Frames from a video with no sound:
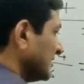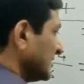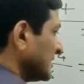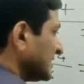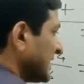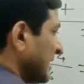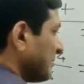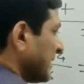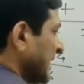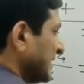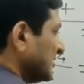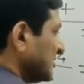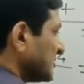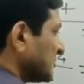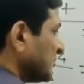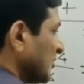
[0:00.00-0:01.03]
Just apply
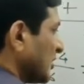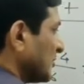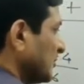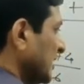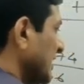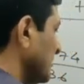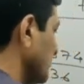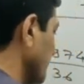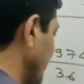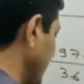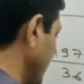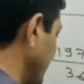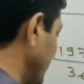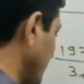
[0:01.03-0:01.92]
this formula to find